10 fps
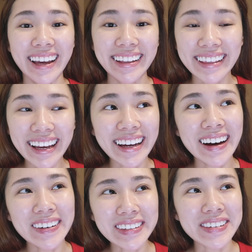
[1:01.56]
I like
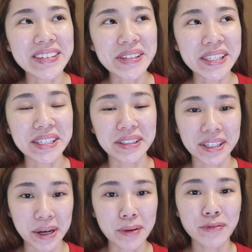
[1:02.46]
how they use the
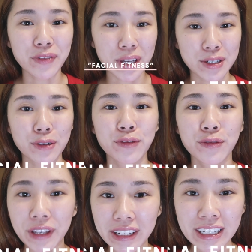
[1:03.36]
term facial
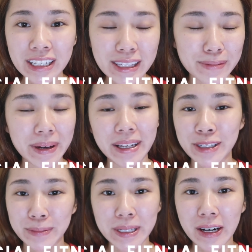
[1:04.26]
fitness, but
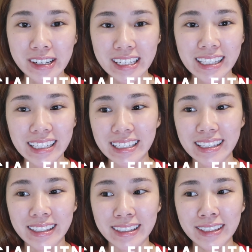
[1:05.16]
to be honest,
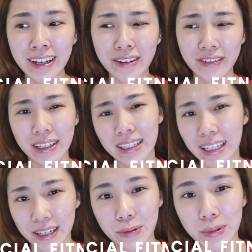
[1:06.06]
it's not really
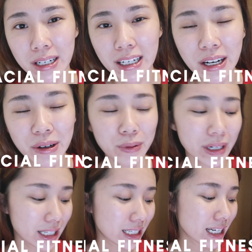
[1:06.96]
like a workout.
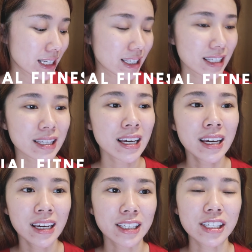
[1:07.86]
What it does is
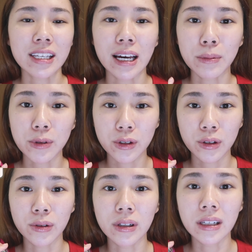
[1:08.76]
it just helps
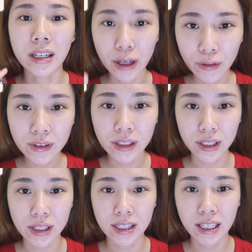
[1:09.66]
to lift
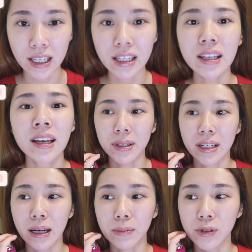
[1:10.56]
your skin. It
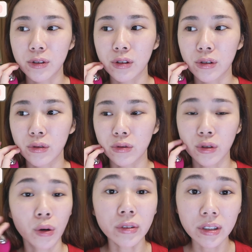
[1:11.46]
helps to
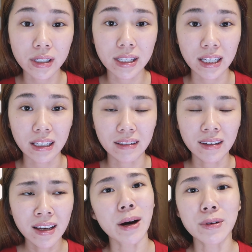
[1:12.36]
tone your skin.
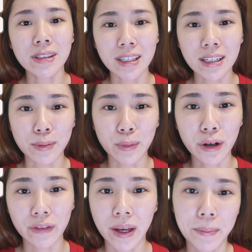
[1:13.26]
I would say it's
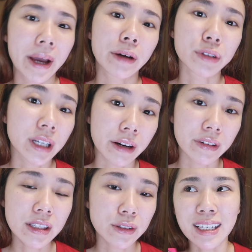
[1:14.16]
more of like
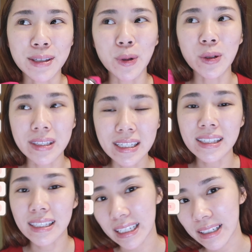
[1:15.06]
microcurrents. It's mostly
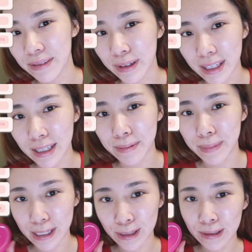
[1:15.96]
skin rather than
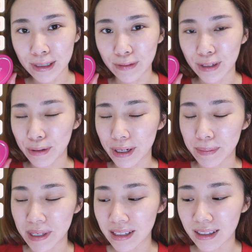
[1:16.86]
muscles, if you get what I
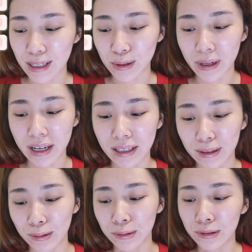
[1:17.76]
mean. That's why I
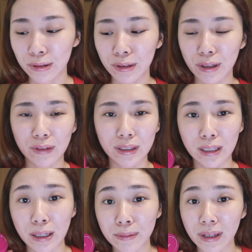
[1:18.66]
don't know if the
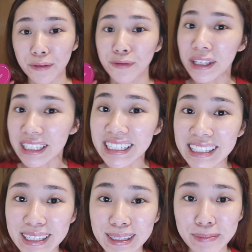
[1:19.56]
term like fitness
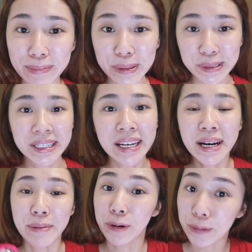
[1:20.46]
is the most
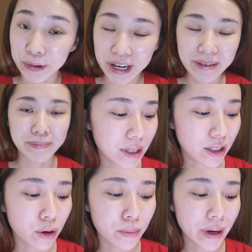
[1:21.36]
appropriate. It
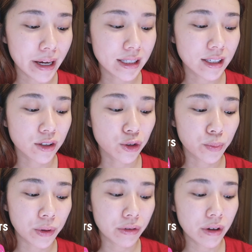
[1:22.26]
combines
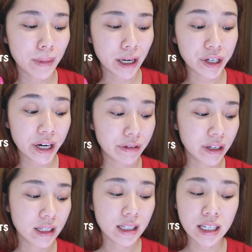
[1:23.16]
superior microcurrent
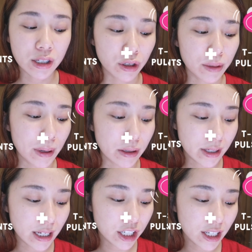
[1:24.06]
and T-sonic
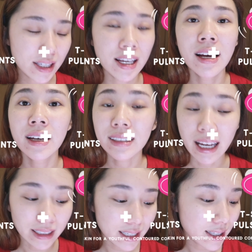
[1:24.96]
pulsations,
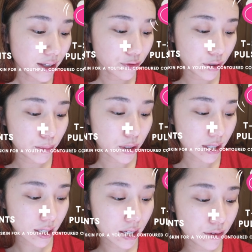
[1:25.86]
tightens and firms your
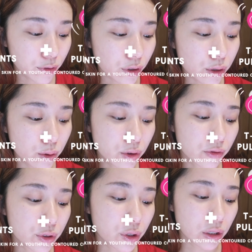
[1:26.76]
skin for a
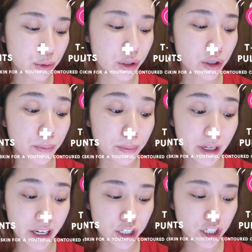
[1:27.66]
youthful contoured
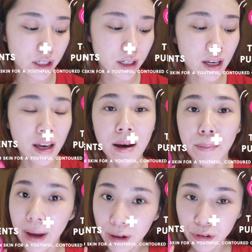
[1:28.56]
complexion.
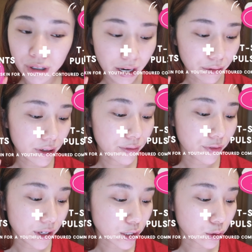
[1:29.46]
Microcurrent
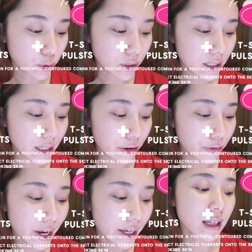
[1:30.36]
facial toning
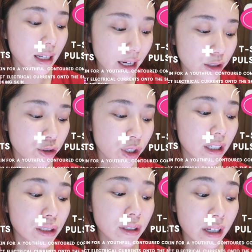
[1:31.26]
direct
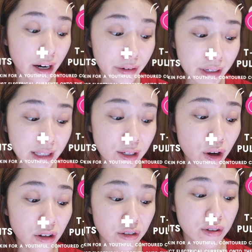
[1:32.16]
electrical currents
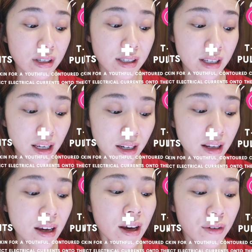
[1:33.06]
onto the skin
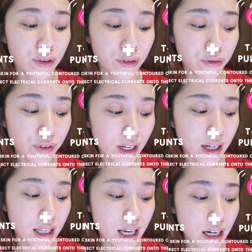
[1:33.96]
for fit,
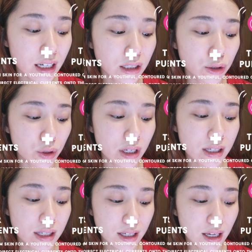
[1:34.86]
younger looking
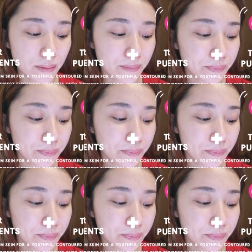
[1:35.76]
skin.